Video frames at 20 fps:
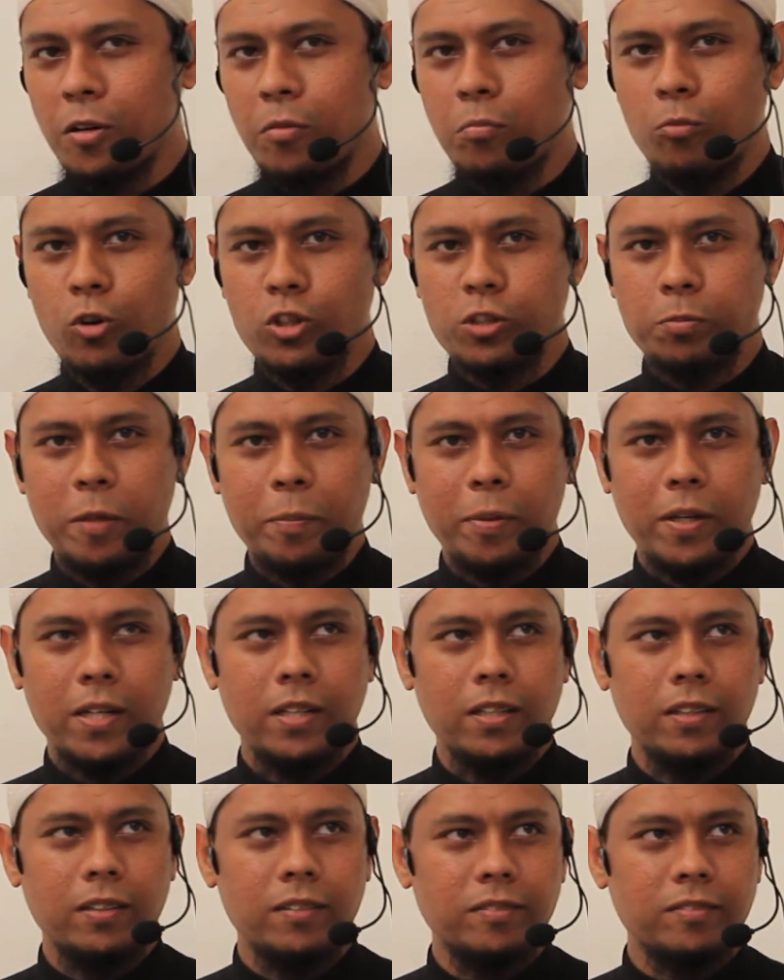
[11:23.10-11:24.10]
Most people,
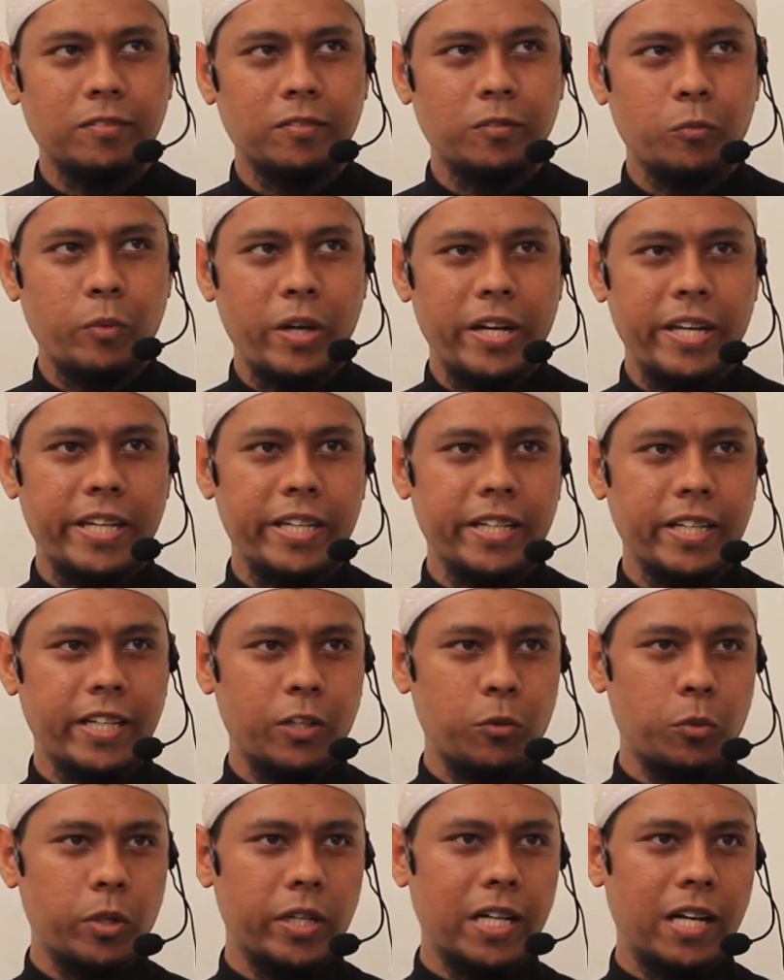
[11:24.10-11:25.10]
when they hear
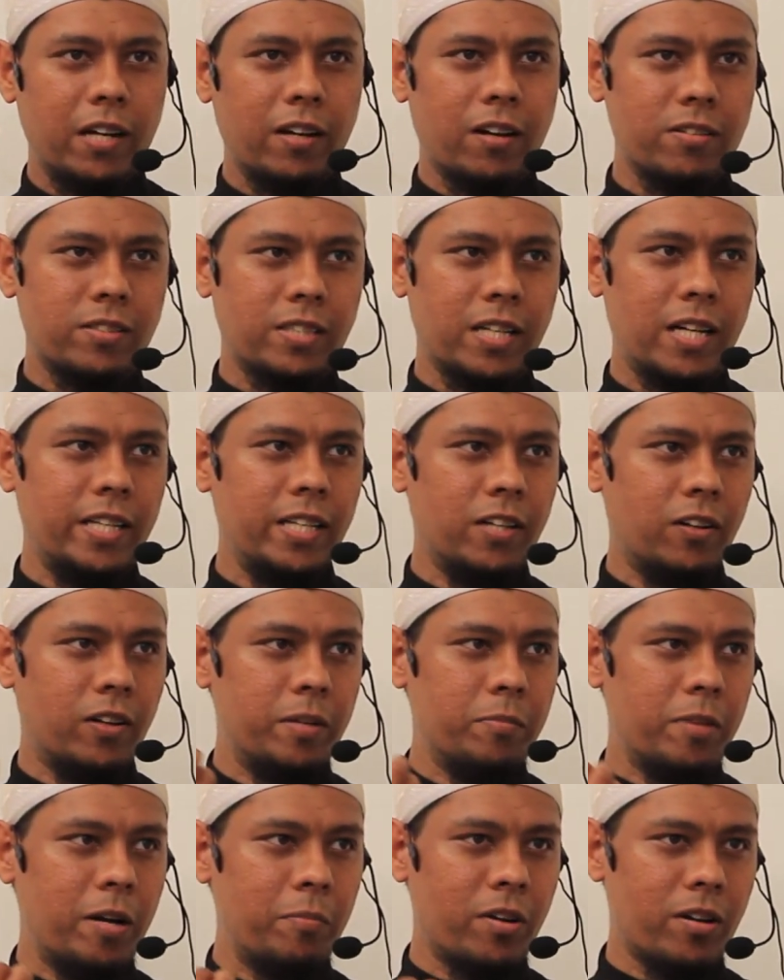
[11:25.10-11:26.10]
the word Al-Ghazali or
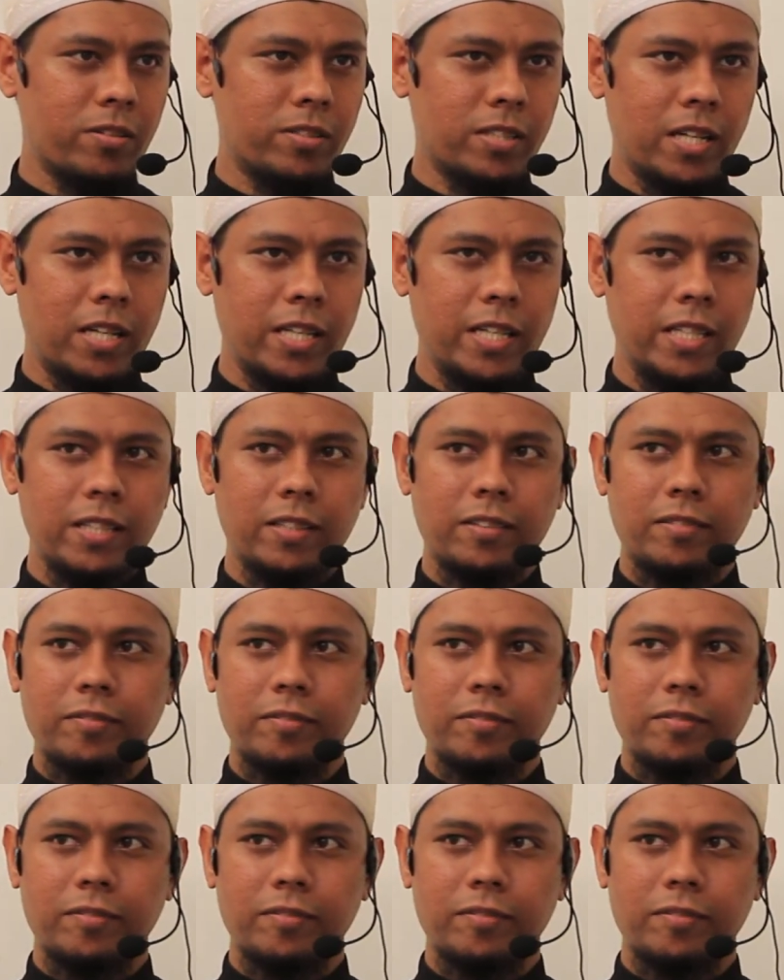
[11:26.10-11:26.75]
Imam Al-Ghazali,